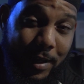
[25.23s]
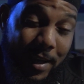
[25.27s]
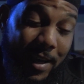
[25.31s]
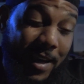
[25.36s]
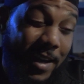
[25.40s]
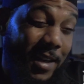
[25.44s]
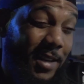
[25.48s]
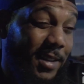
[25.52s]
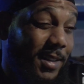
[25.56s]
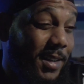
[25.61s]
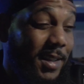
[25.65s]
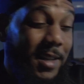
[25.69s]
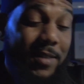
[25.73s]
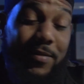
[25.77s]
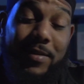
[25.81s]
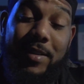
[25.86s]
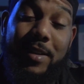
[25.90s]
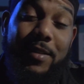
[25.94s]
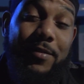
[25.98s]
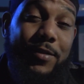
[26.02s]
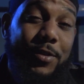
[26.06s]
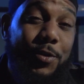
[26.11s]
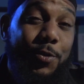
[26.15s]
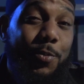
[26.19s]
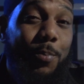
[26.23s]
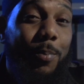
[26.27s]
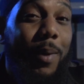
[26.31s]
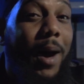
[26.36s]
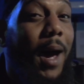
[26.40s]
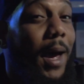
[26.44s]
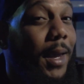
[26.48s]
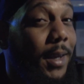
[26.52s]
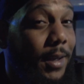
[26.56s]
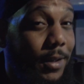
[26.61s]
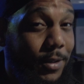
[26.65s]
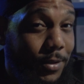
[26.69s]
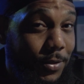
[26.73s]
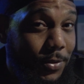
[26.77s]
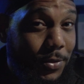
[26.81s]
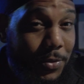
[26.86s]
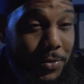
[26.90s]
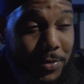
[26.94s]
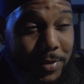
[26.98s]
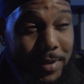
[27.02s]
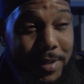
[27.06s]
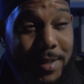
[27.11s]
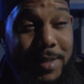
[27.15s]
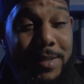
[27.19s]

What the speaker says: And even if you buy it used,